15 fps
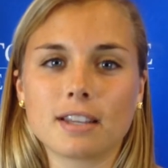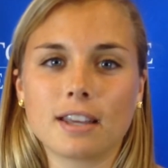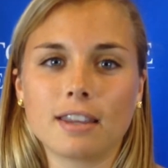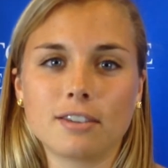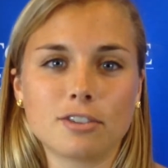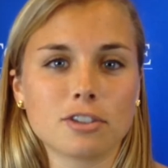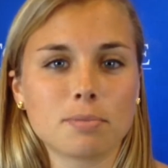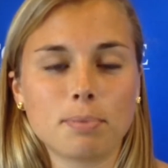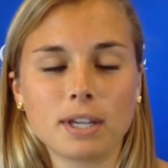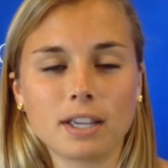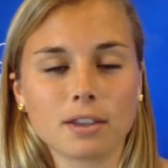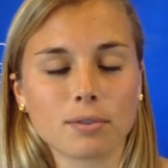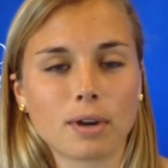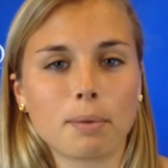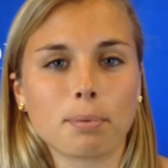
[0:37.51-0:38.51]
and just being
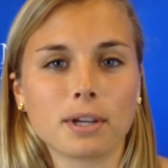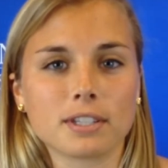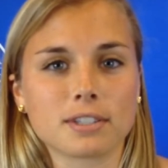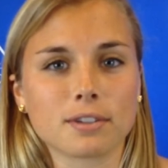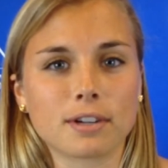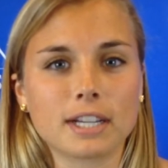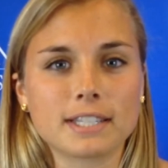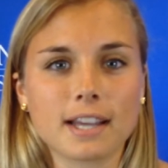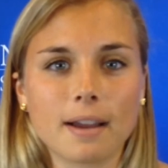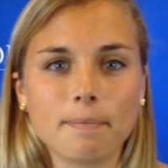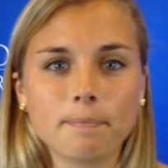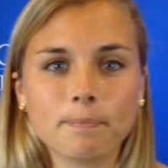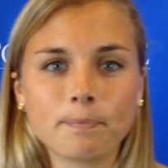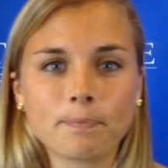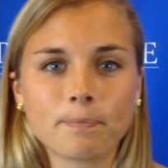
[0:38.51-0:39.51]
in the right place at the right time.